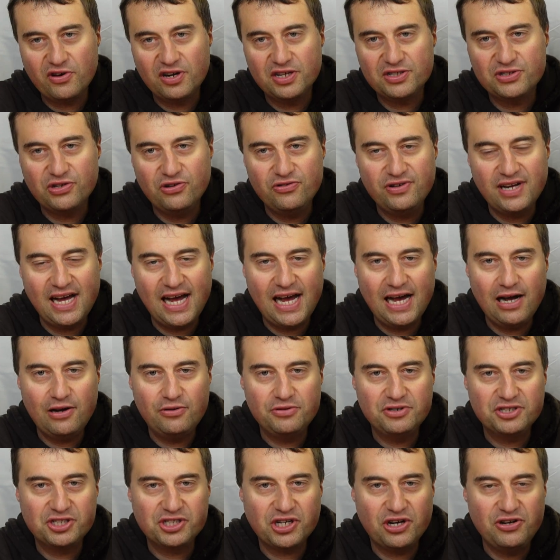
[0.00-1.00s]
to do now
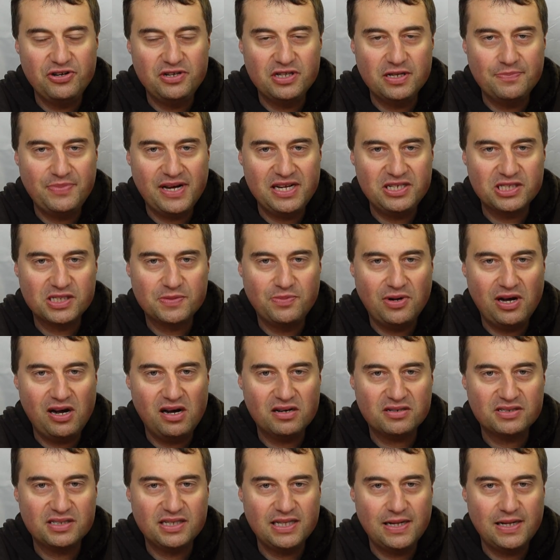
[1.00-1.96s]
is show you the benchmarks,